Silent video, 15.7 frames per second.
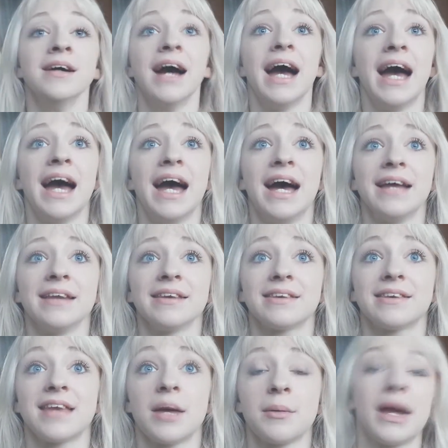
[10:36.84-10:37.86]
And
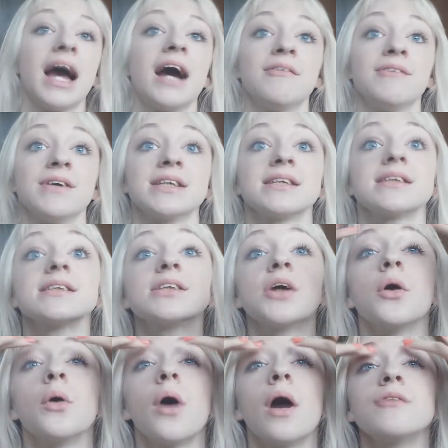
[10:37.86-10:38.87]
there we have it.
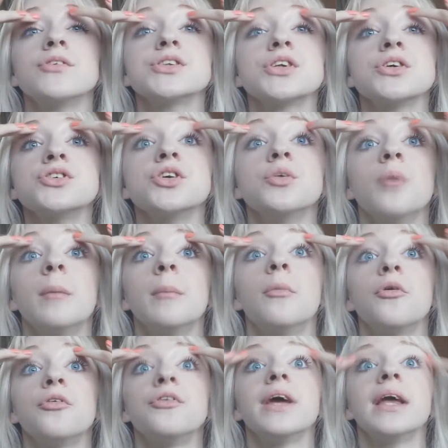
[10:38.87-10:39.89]
So I've just got to do one
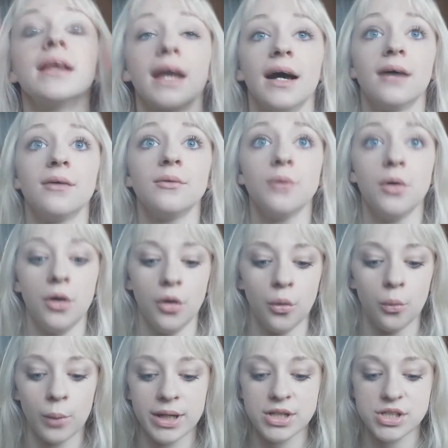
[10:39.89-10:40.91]
more thing now,
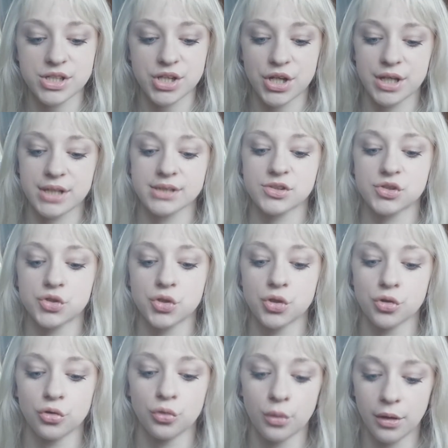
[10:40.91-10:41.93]
which is
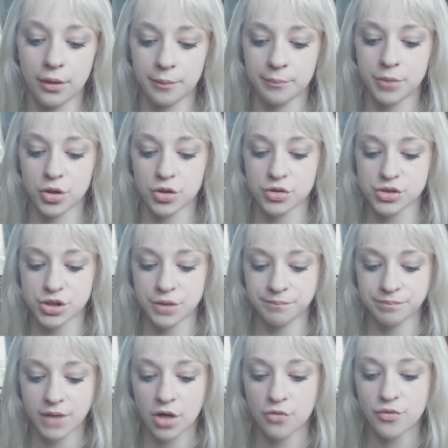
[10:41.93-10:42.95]
to put
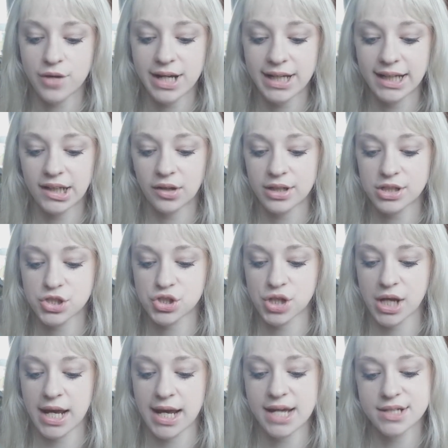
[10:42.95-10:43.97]
a really light
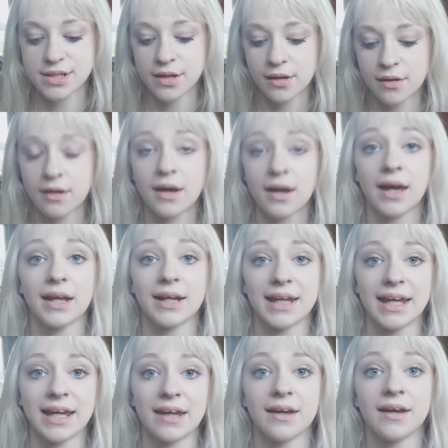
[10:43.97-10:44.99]
shade in
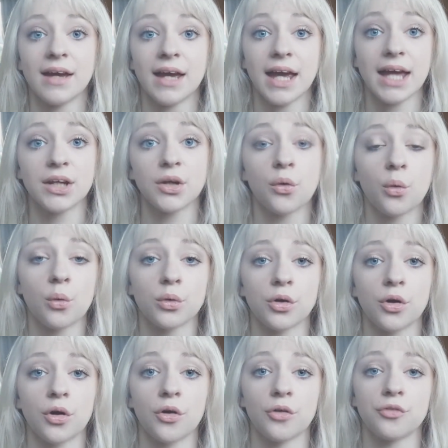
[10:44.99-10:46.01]
the inner
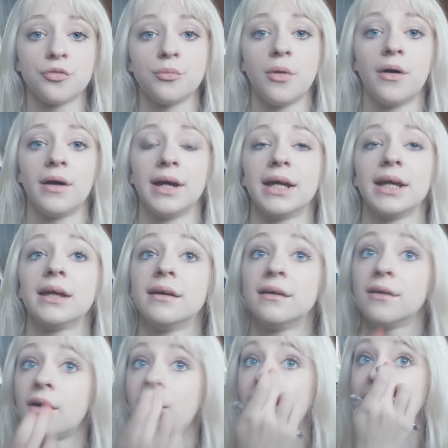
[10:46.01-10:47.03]
corner of my
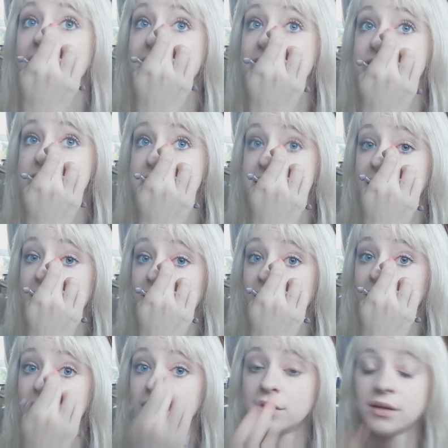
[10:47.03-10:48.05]
eyes, just
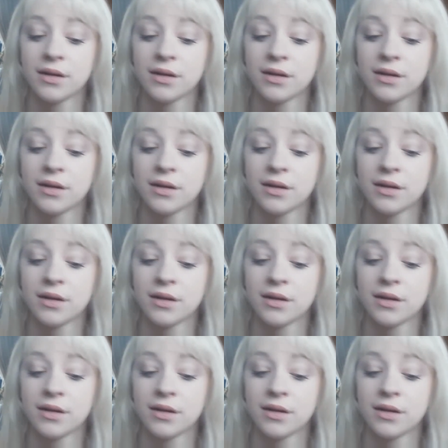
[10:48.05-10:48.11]
here.